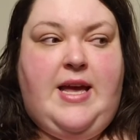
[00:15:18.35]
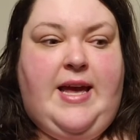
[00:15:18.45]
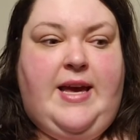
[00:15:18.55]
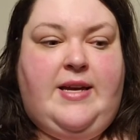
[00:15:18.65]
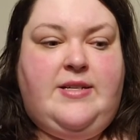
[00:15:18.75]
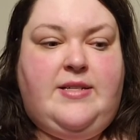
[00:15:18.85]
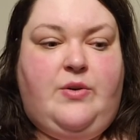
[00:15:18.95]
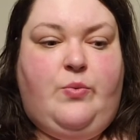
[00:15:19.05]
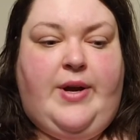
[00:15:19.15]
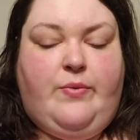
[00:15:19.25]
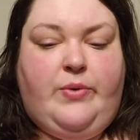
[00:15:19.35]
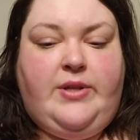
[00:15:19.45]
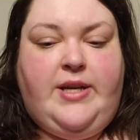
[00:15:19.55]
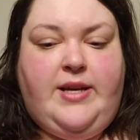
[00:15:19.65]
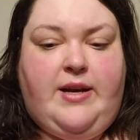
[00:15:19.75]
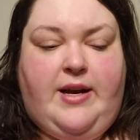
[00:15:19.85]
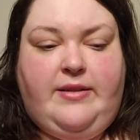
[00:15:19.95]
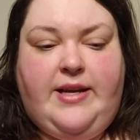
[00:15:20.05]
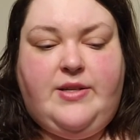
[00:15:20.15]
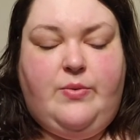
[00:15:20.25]
And what really, I
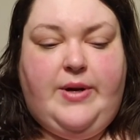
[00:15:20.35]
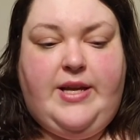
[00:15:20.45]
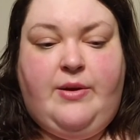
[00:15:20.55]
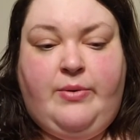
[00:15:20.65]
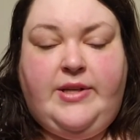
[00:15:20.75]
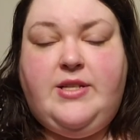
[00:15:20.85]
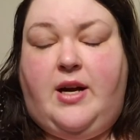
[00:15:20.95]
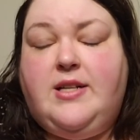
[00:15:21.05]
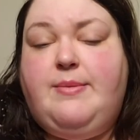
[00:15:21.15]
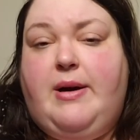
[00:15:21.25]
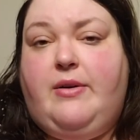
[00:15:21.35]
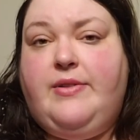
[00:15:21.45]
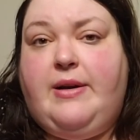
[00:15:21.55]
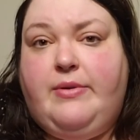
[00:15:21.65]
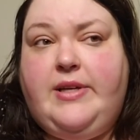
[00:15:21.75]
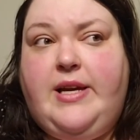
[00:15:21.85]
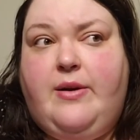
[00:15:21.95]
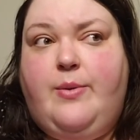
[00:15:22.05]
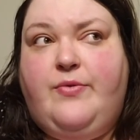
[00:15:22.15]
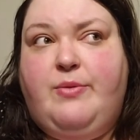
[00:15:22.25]
liked what he really talked about that really hit
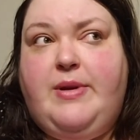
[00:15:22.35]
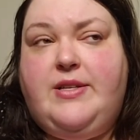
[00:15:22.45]
home for me,